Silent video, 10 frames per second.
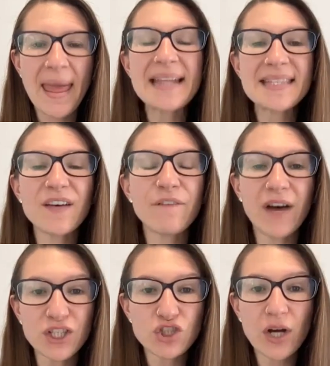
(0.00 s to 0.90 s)
It's the
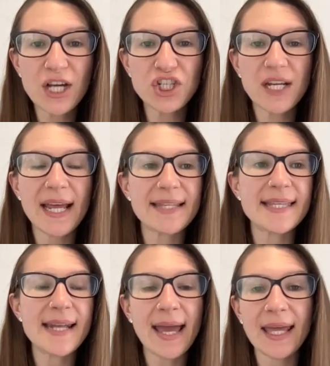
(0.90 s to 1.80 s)
frustration, it's
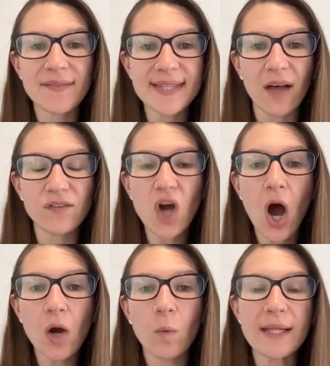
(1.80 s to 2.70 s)
the negative
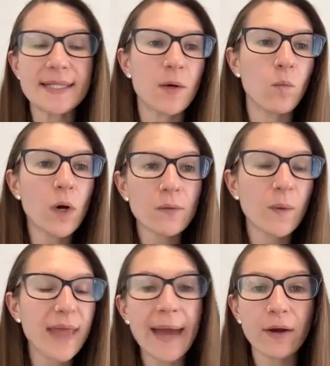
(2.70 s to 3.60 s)
self-talk, it's the what
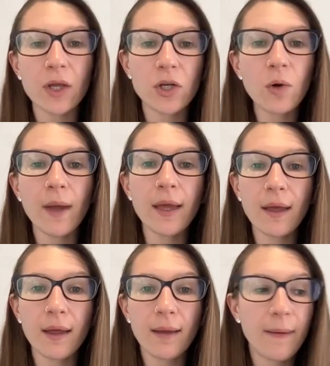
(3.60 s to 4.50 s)
the heck are you doing?